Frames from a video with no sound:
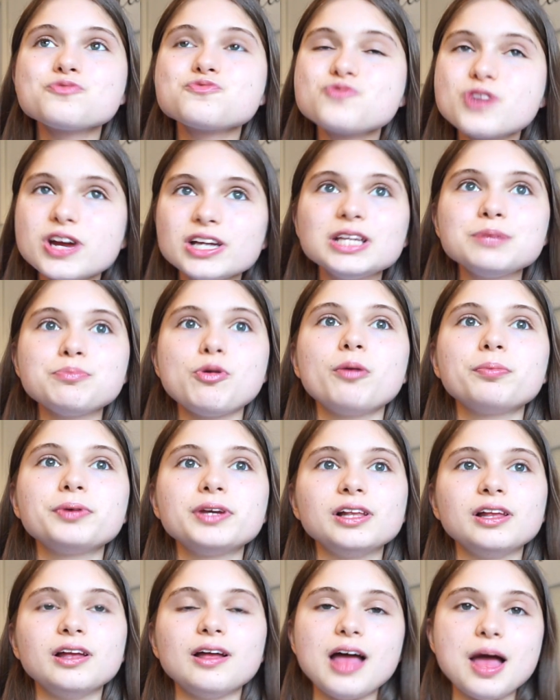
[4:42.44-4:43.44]
really
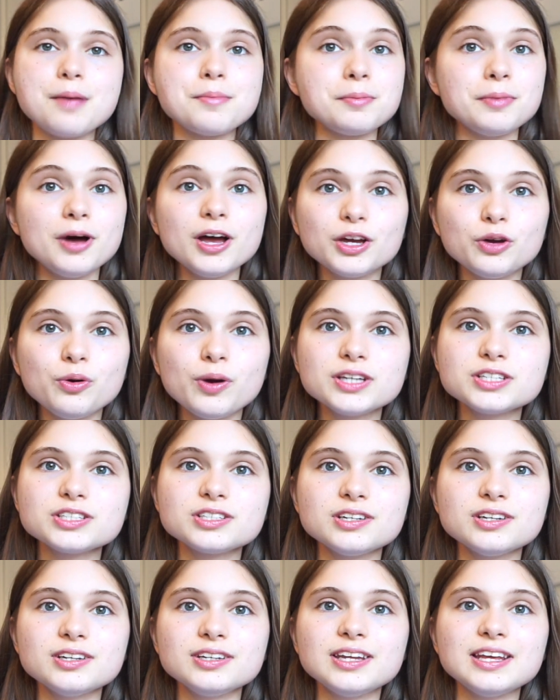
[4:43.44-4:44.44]
popular MMI
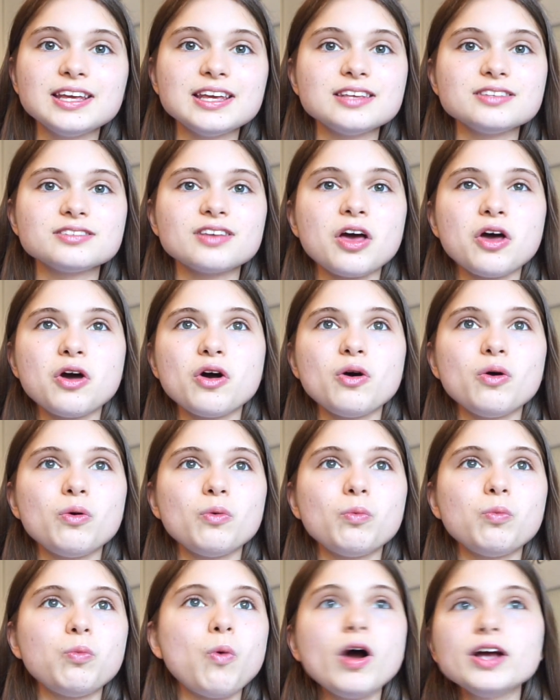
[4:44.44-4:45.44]
question is,
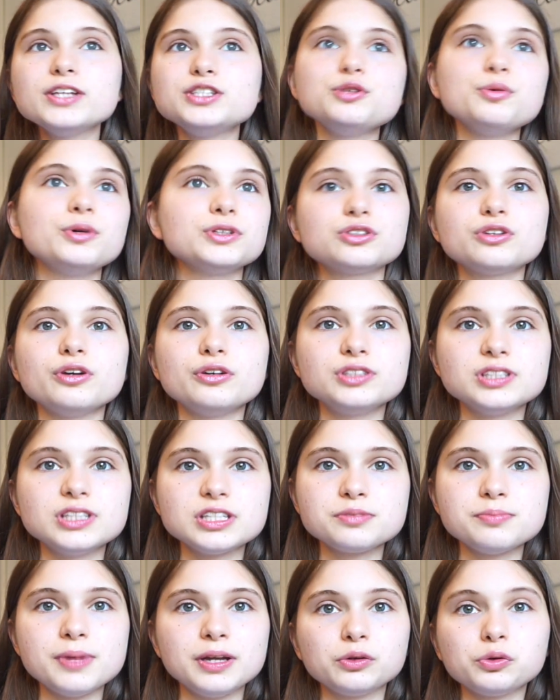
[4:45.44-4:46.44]
why do you want to go to
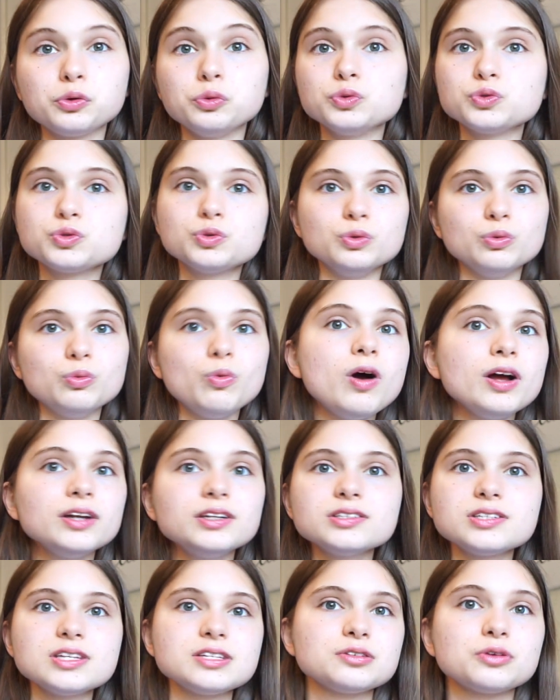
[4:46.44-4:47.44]
this medical school? Why
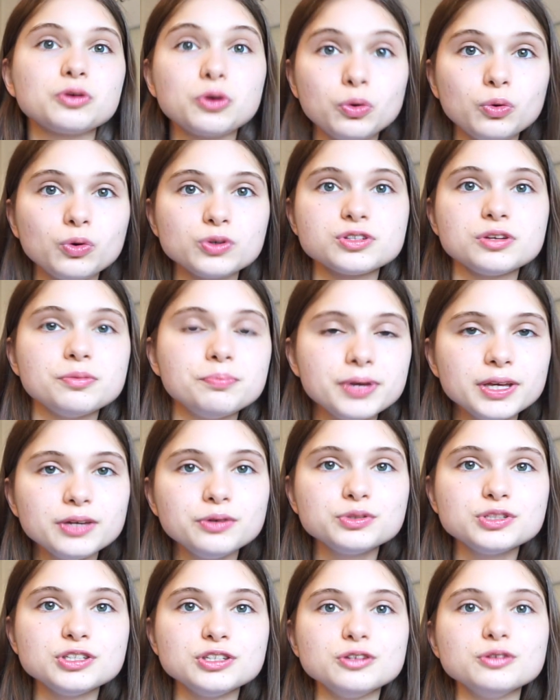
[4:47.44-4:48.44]
does this course
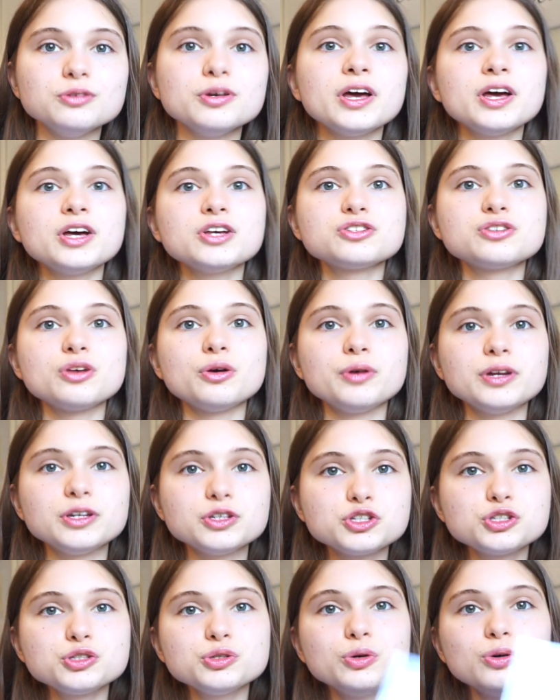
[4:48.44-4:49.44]
appeal to you? So
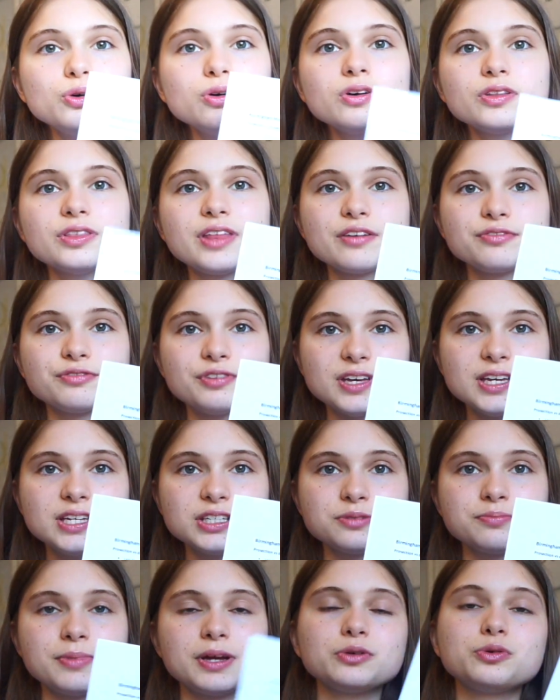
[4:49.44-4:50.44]
ensure that for
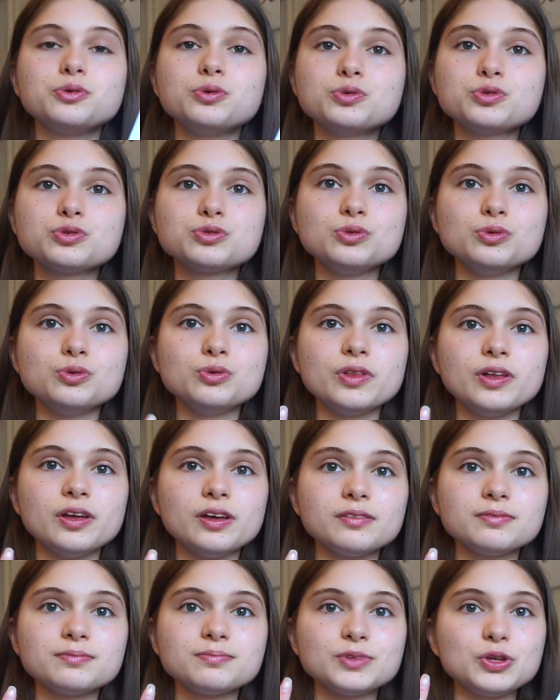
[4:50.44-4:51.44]
each medical school
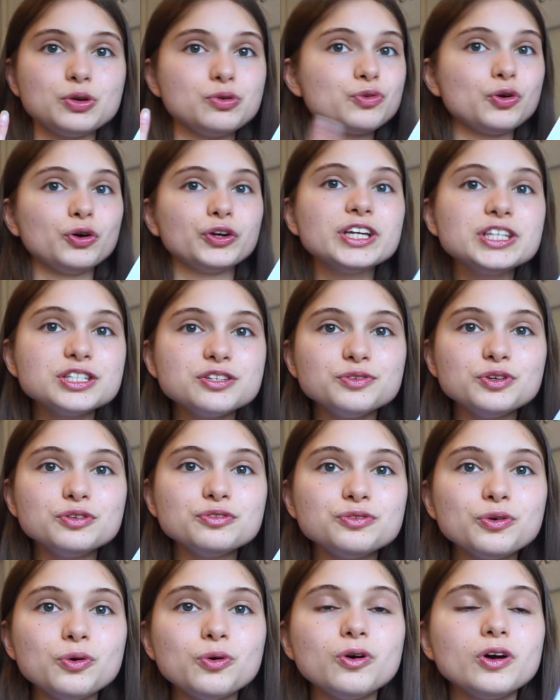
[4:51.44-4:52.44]
that you've got an interview
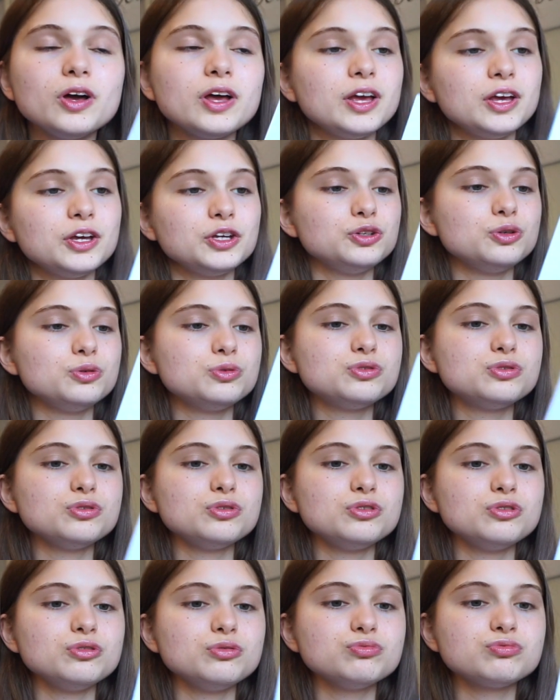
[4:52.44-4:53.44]
for, you
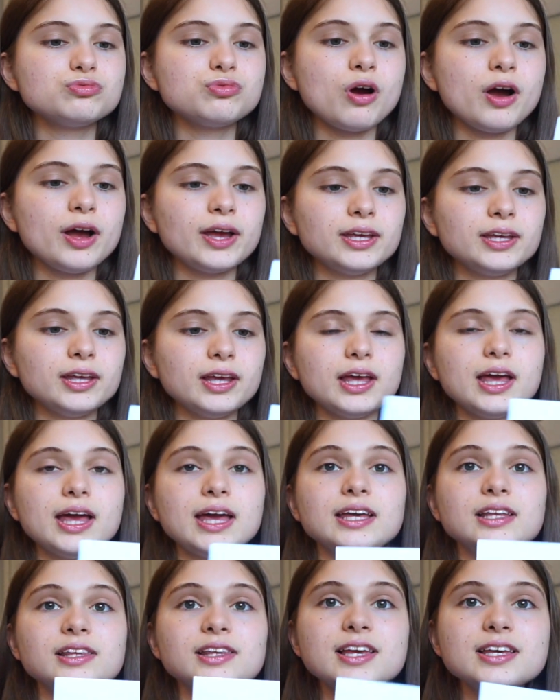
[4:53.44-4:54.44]
do write
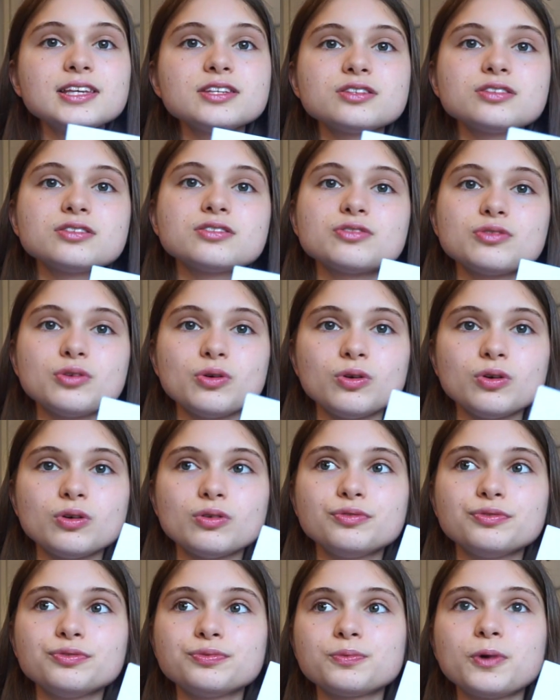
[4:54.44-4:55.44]
a list
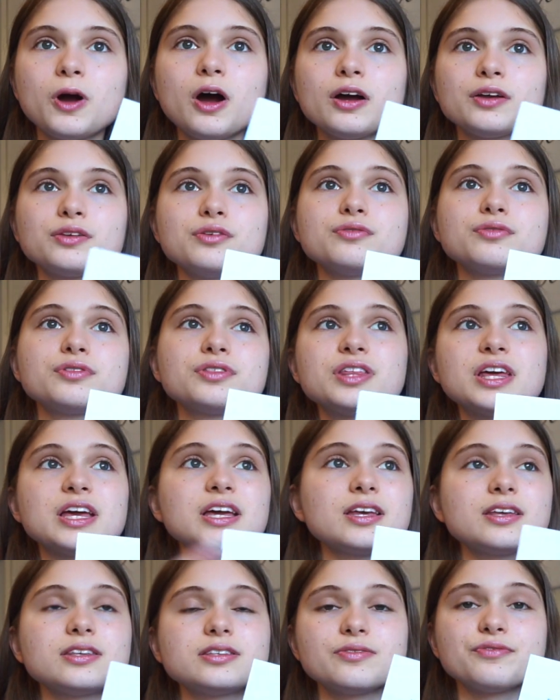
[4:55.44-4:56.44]
of kind of
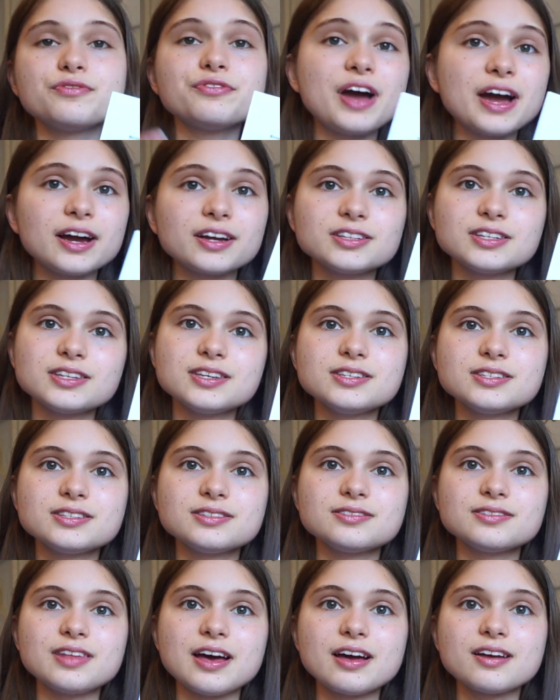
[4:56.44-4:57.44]
things and factors
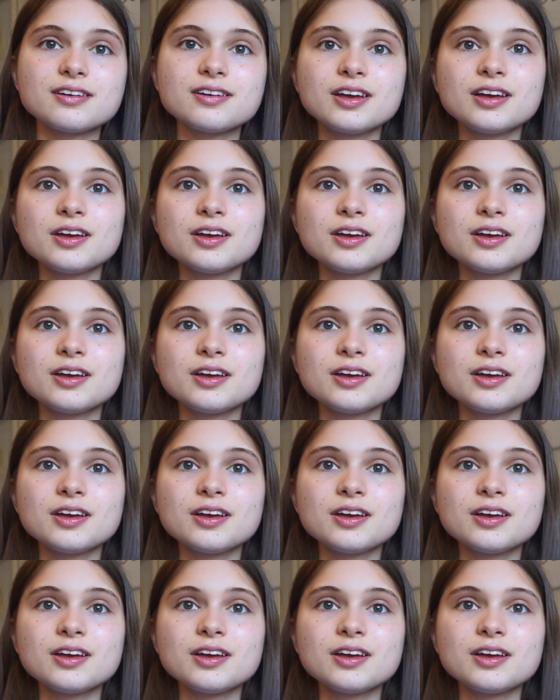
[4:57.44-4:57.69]
that